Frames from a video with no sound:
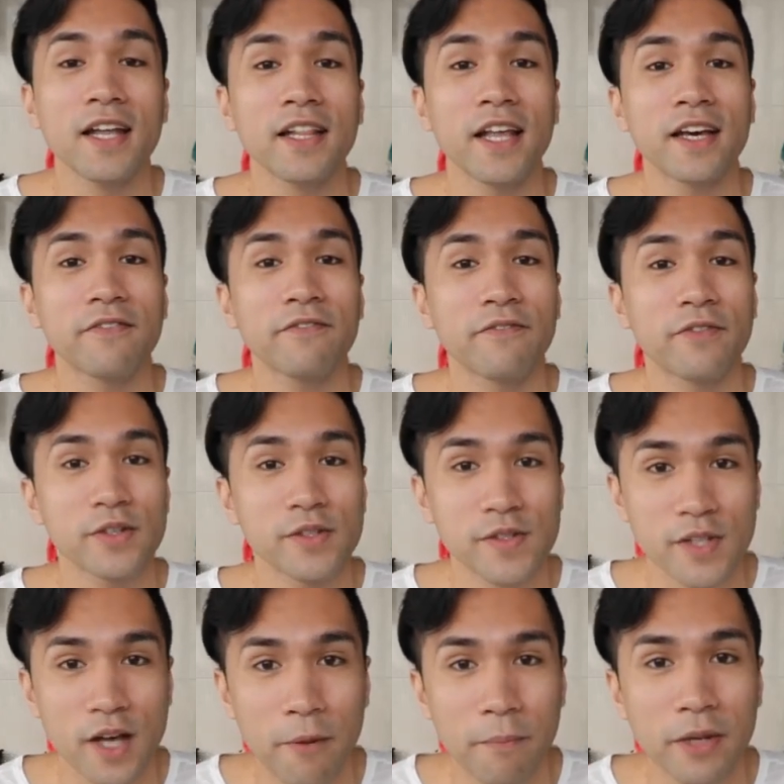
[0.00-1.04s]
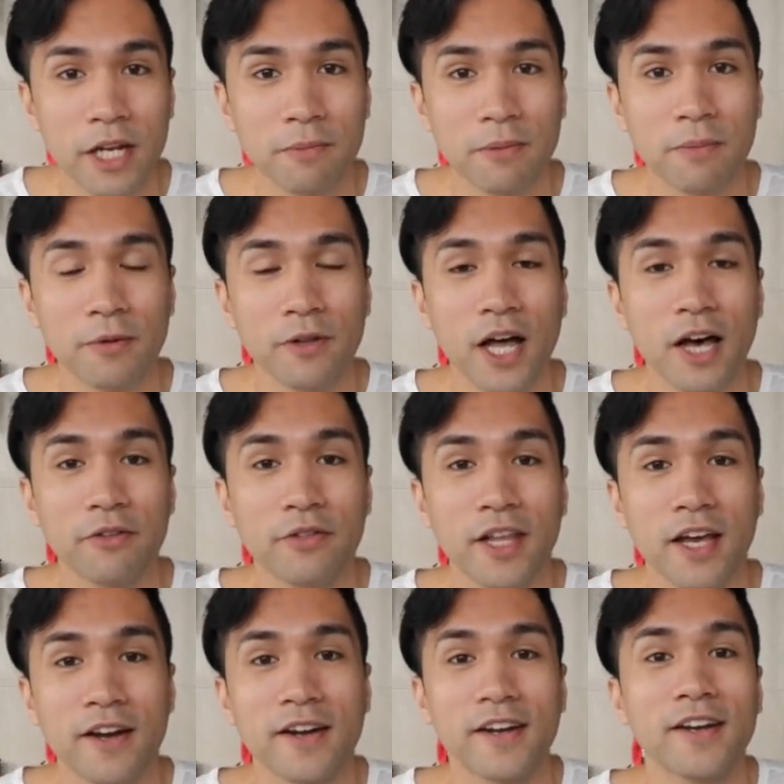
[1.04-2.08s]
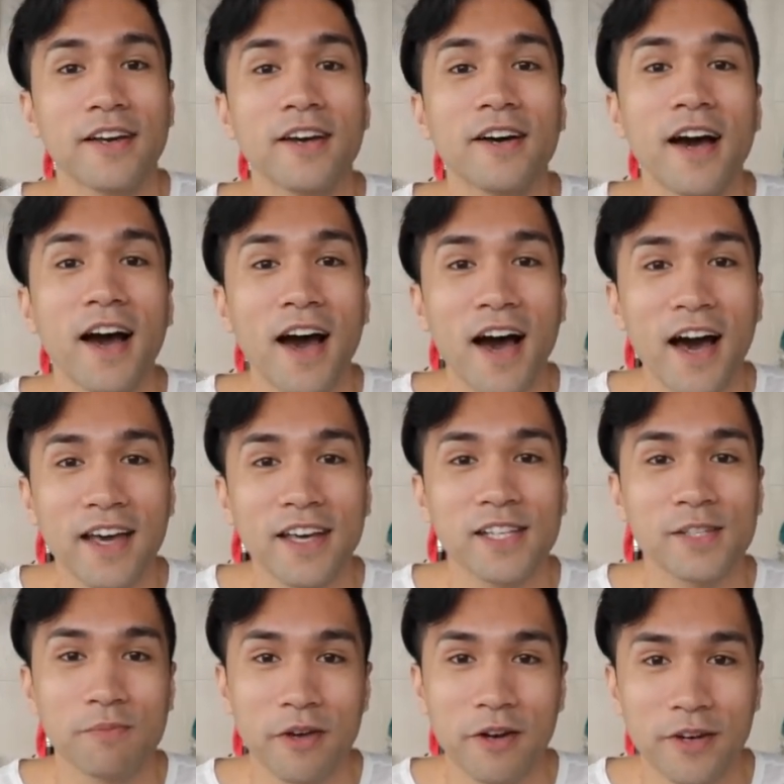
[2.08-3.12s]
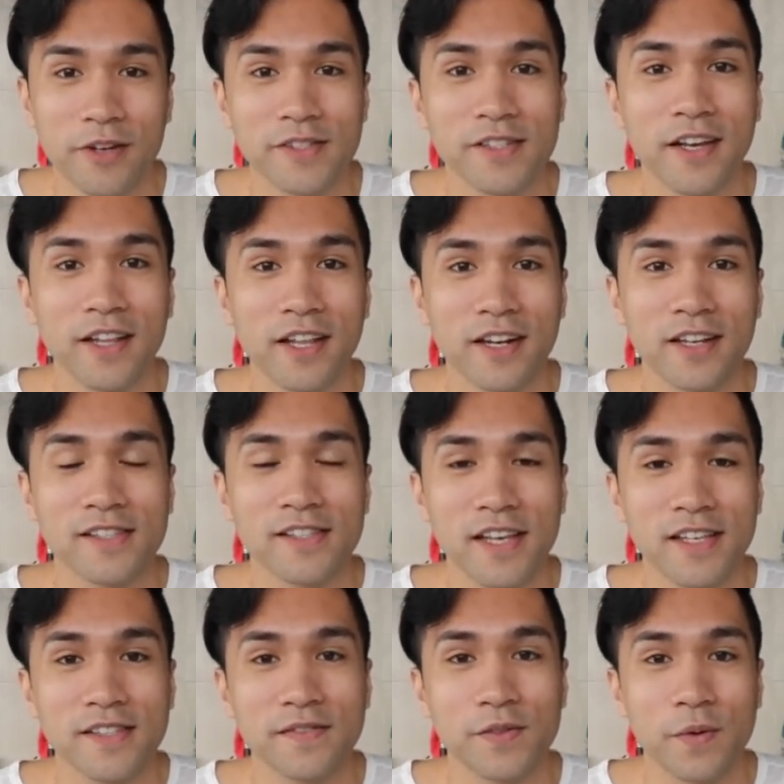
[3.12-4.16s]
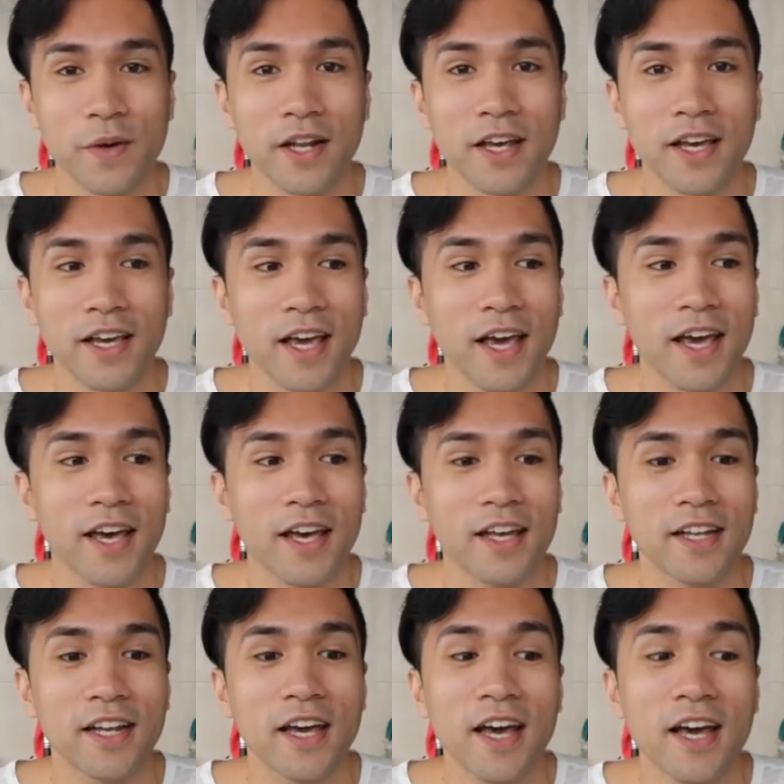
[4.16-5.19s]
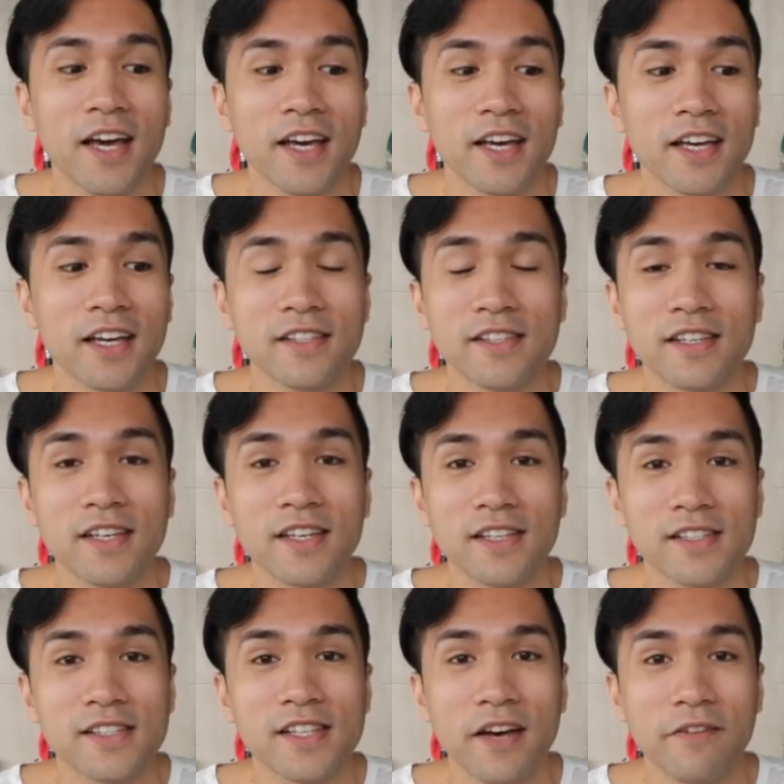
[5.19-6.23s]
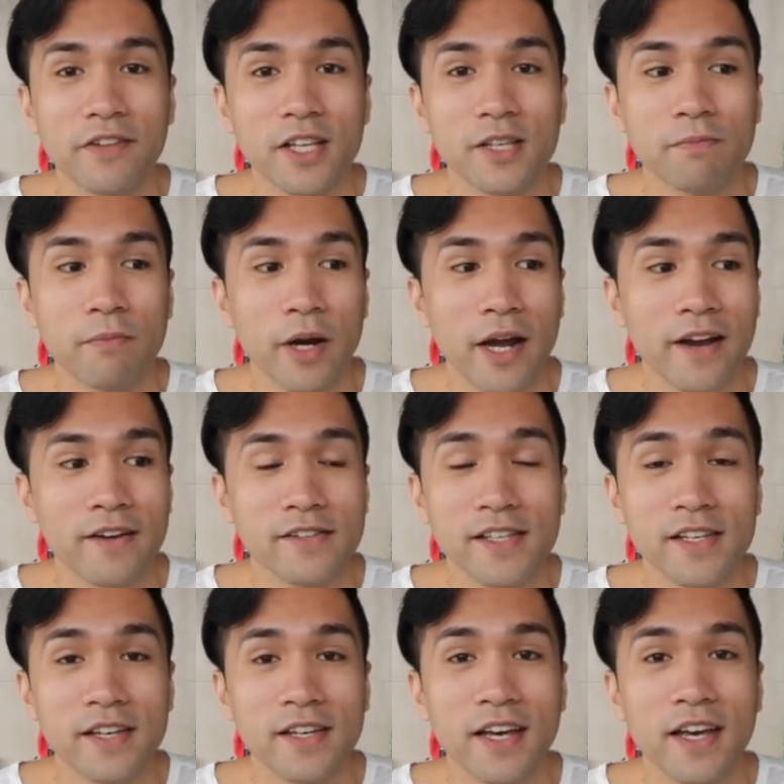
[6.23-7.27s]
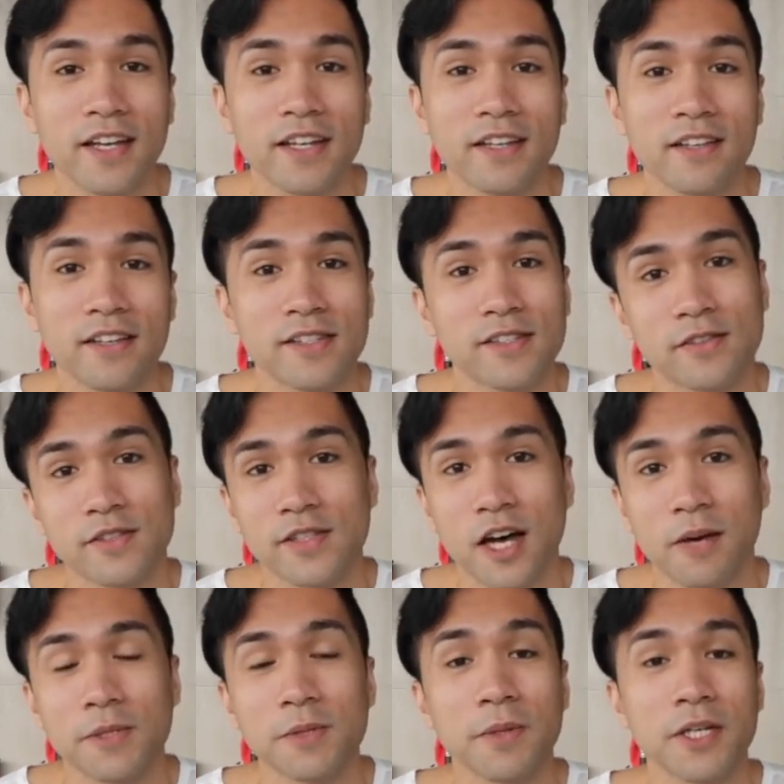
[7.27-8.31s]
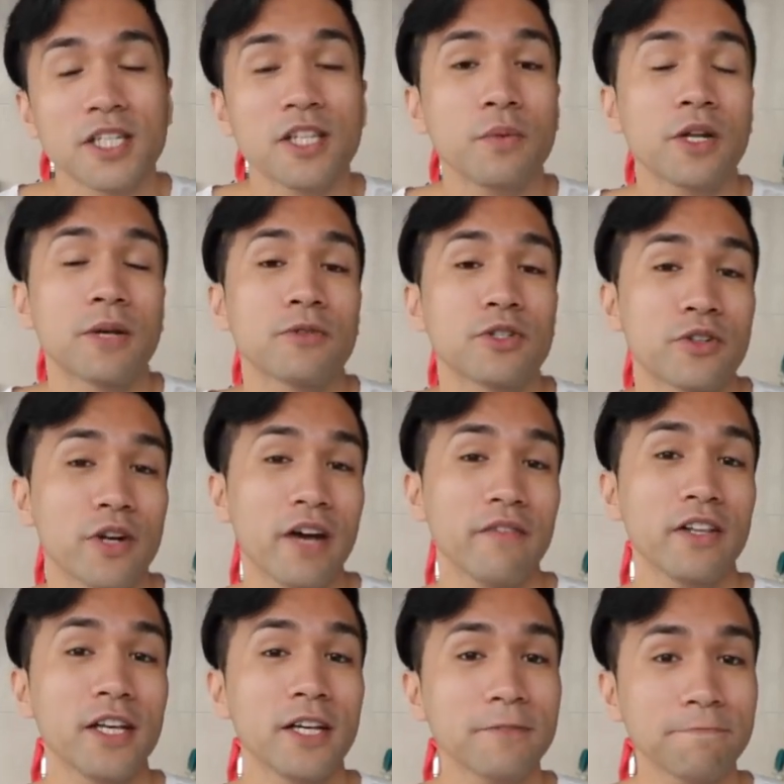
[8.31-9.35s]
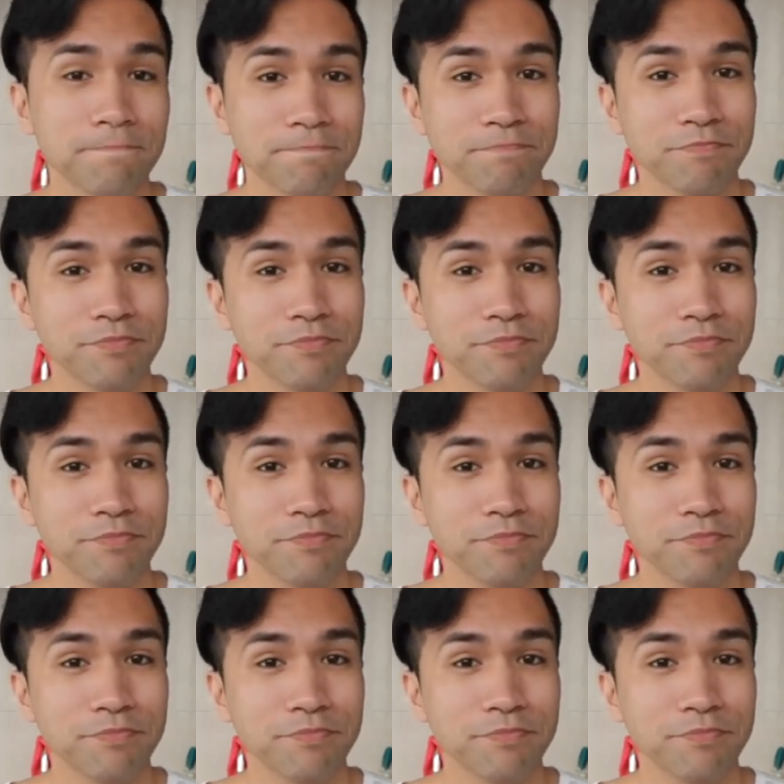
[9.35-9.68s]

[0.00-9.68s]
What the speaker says: like for so many people out there, I experience a lot of excessive sweating, and it is definitely embarrassing and it needs to stop, especially when I'm traveling.